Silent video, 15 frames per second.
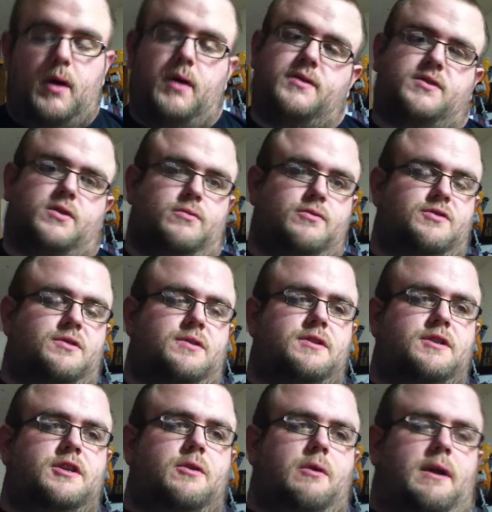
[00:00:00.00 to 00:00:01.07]
a soldier in
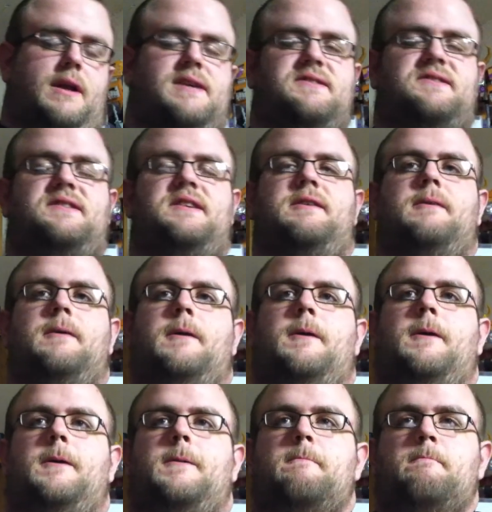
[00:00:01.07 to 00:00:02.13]
the UNSC.
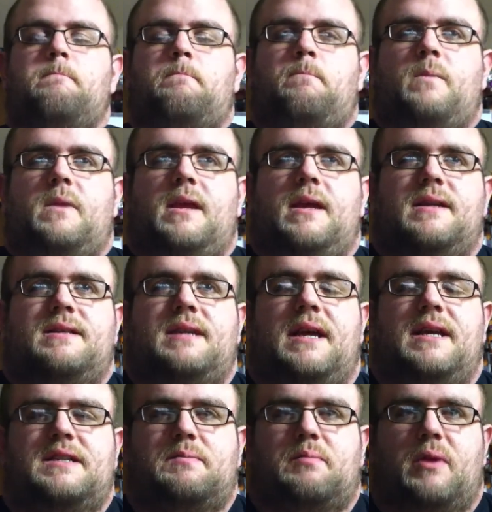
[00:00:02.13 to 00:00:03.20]
It
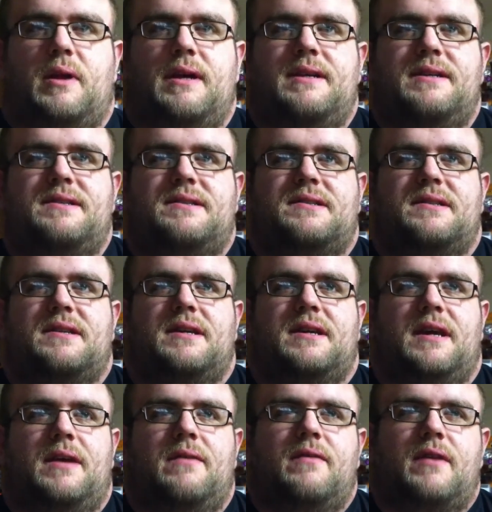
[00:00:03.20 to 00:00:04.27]
takes place
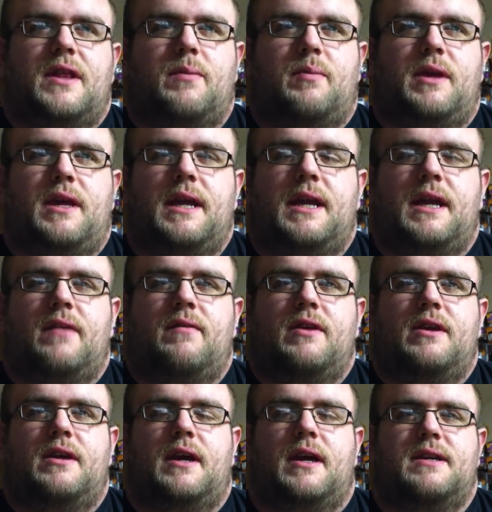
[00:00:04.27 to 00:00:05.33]
at the beginning of
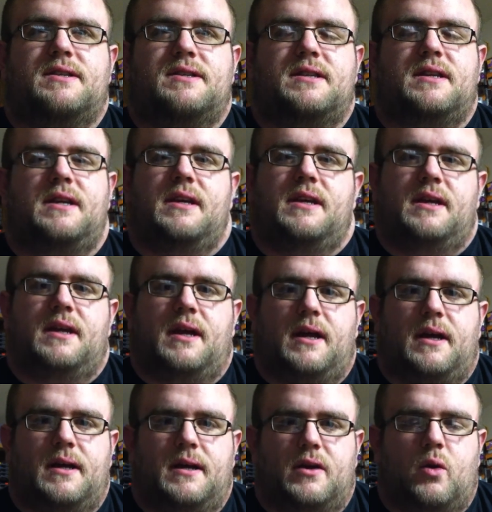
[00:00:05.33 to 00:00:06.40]
it. You kind of see
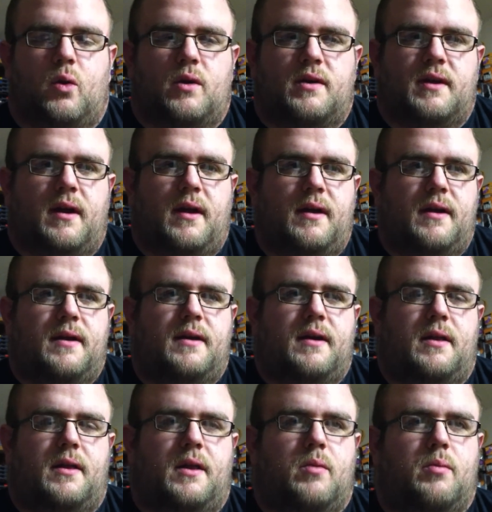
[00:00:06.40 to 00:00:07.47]

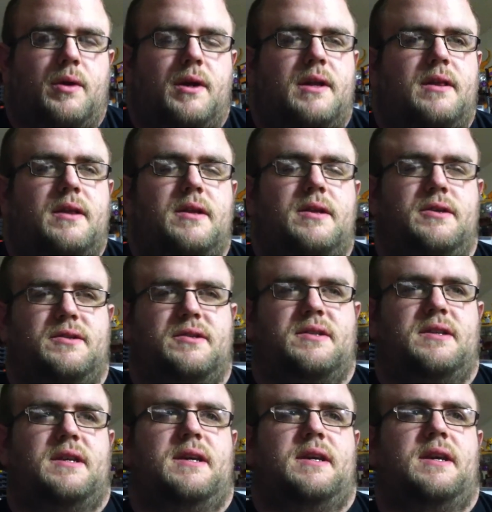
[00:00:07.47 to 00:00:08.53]
Cortana a little bit, and then you
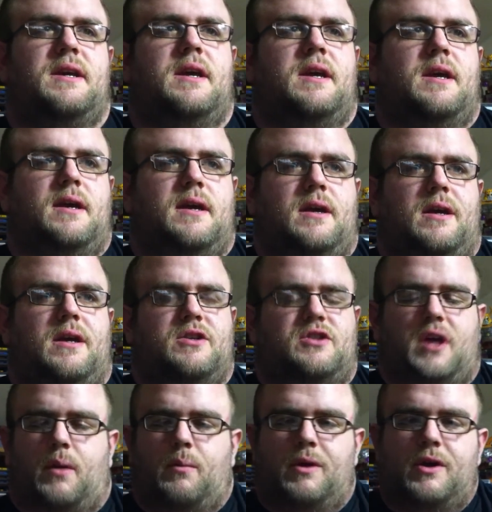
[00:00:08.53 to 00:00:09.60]
see a
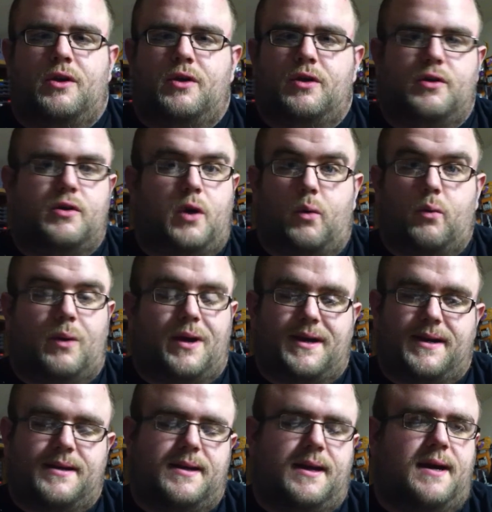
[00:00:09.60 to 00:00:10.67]
gentleman who you don't
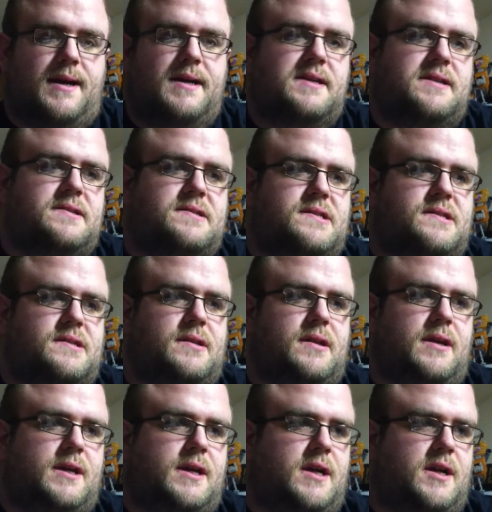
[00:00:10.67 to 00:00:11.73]
recognize,
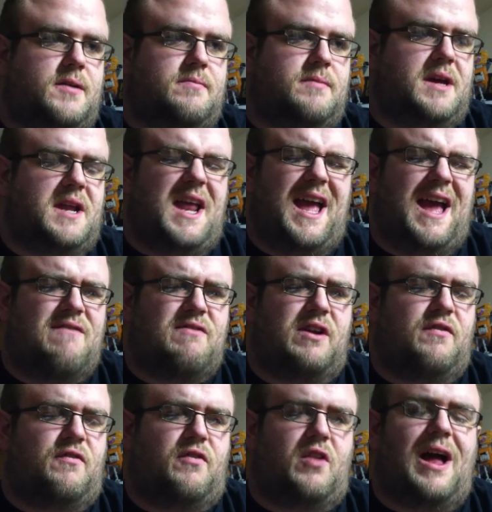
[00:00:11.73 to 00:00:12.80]
and
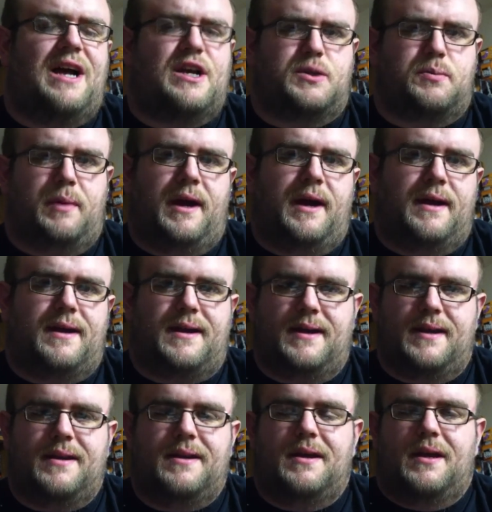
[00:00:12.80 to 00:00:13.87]
having a flashback,
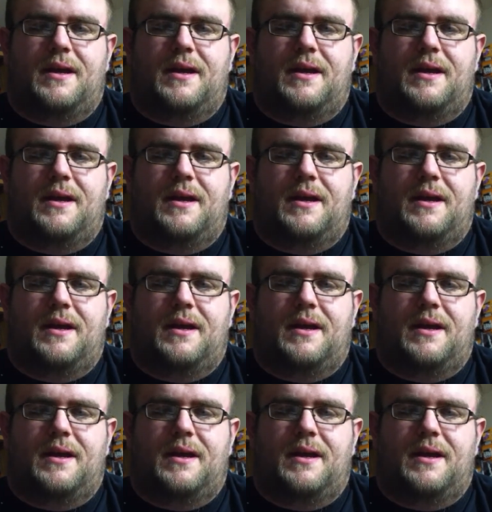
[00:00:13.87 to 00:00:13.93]
and